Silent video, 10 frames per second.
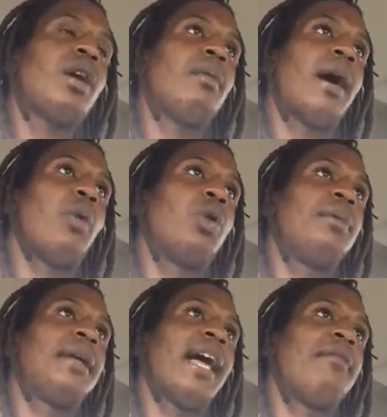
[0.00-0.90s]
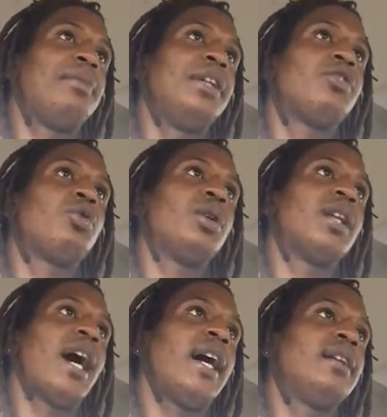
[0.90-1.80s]
um, our women have been through a
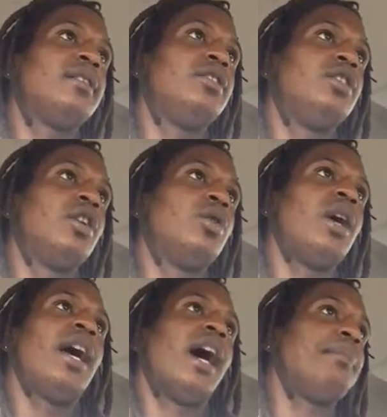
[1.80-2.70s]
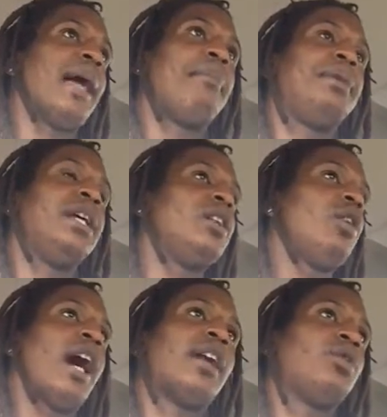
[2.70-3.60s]
lot you know i'm not big
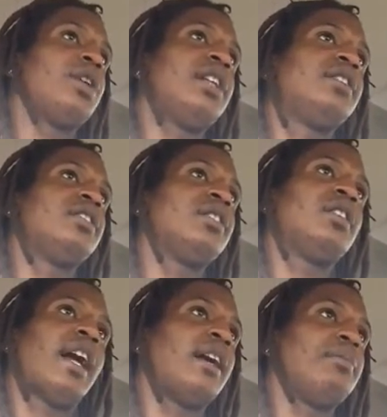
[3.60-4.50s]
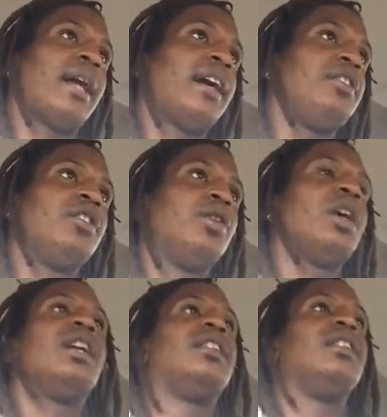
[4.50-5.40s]
on i don't get into like i'm not you know
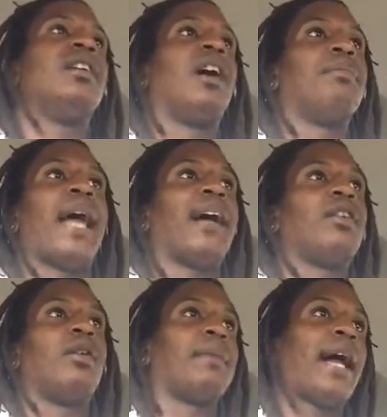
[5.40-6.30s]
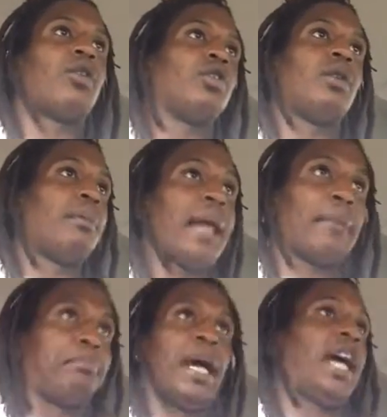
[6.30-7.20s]
I'm not I'm not going to I'm
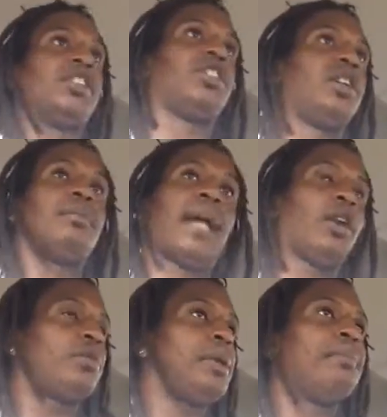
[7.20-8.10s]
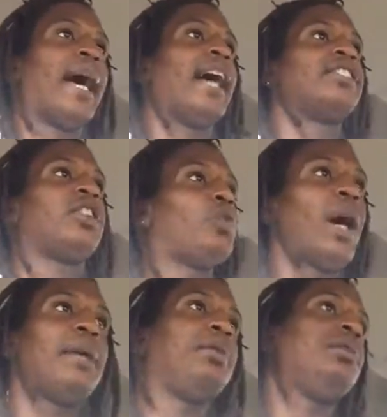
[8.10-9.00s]
not bashing. I'm not going to be bashing
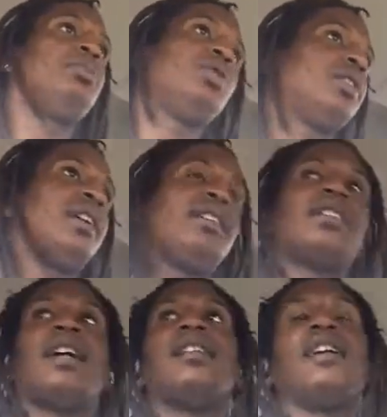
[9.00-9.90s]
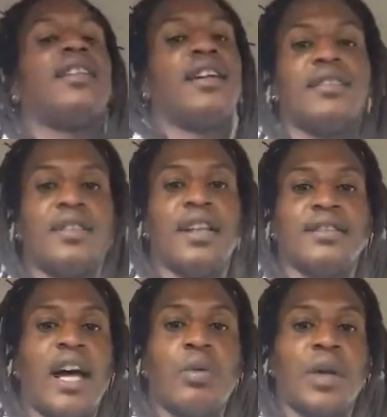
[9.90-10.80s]
white people and things like that. That's
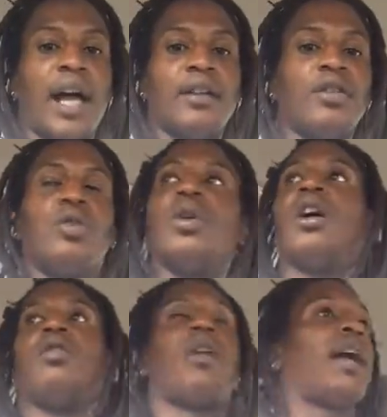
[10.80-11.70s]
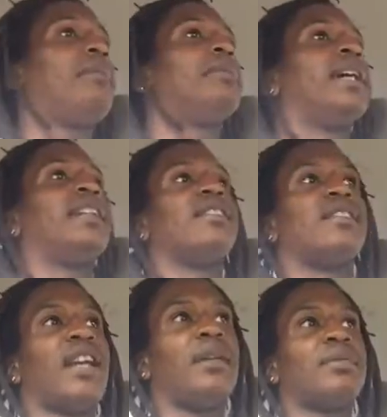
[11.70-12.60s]
that's not what I do, right? But at the
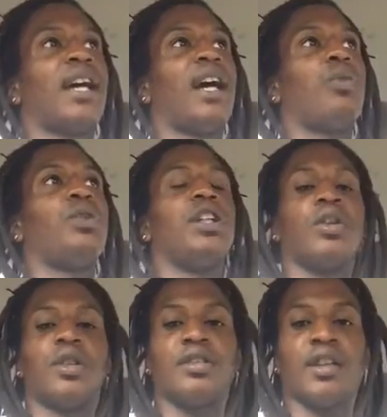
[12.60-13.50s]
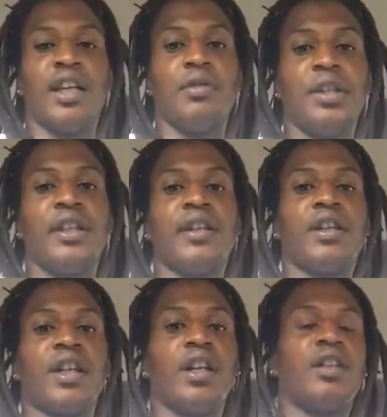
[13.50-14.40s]
same time, we know that slavery did
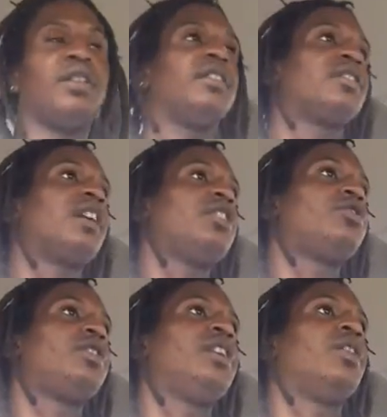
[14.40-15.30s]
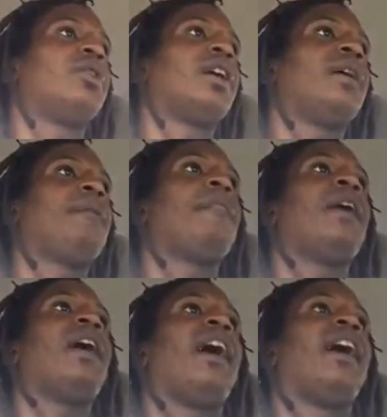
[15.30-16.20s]
occur in this country, okay?
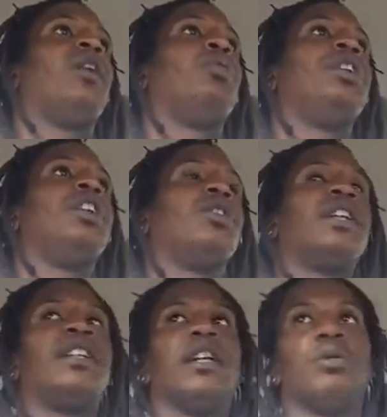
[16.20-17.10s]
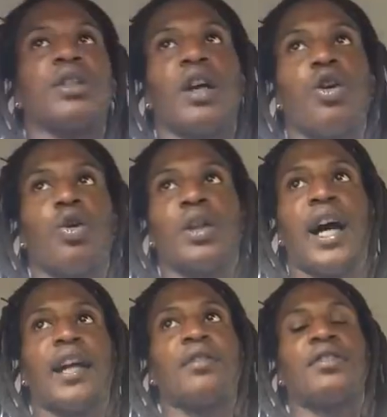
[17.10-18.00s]
And we know that there was a whole
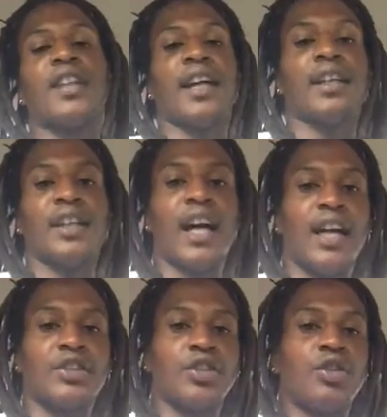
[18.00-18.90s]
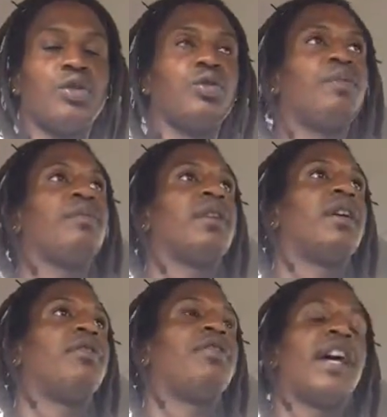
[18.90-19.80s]
lot of psychological
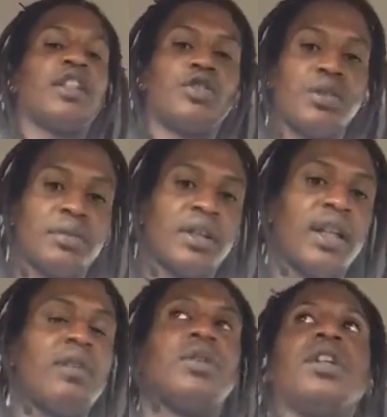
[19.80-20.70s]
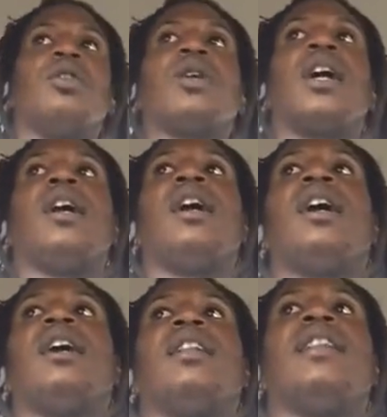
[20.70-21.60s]
effects from slavery, okay?
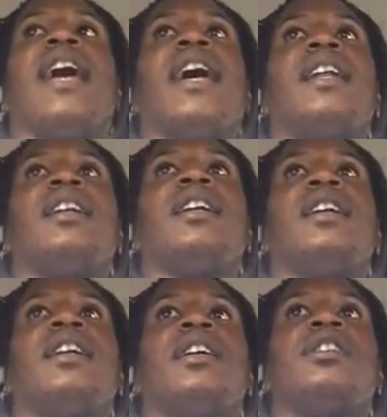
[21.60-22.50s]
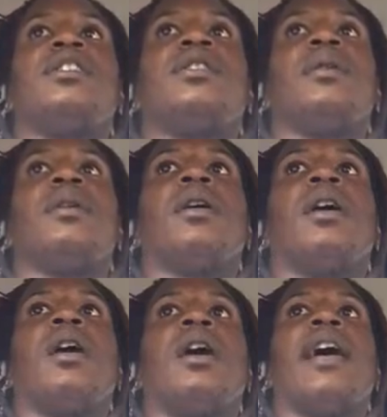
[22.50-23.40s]
That is
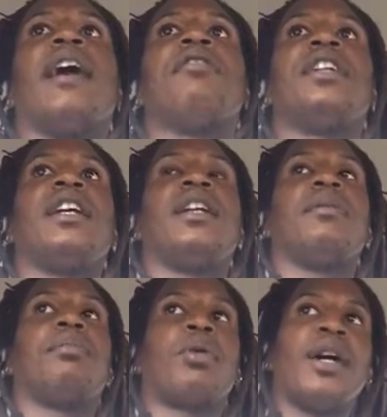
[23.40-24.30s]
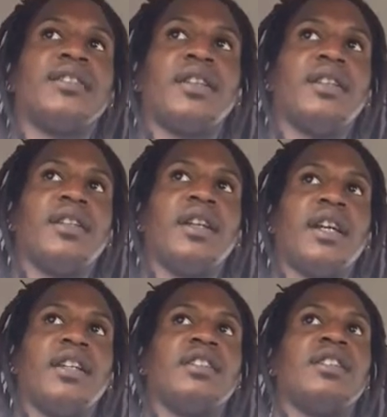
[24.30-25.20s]
evident and present
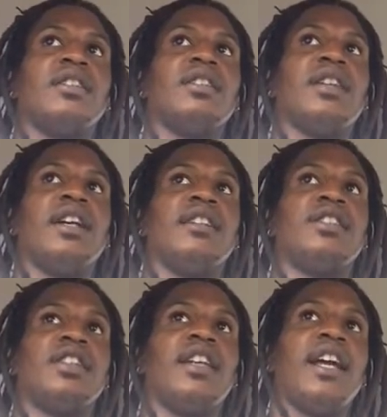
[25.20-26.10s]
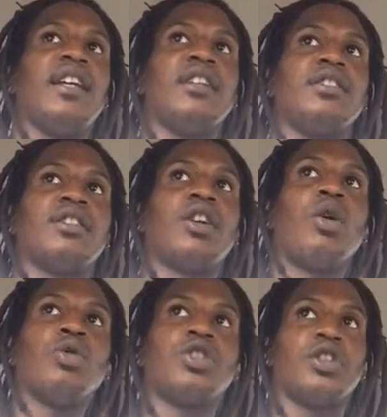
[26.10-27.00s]
in in today's
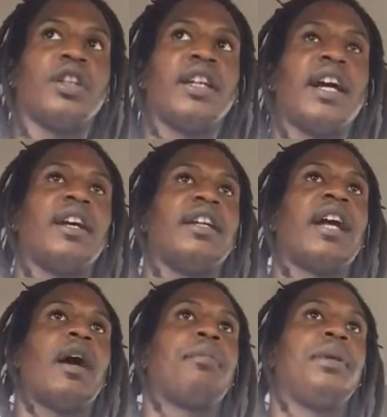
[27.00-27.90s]
culture and our in our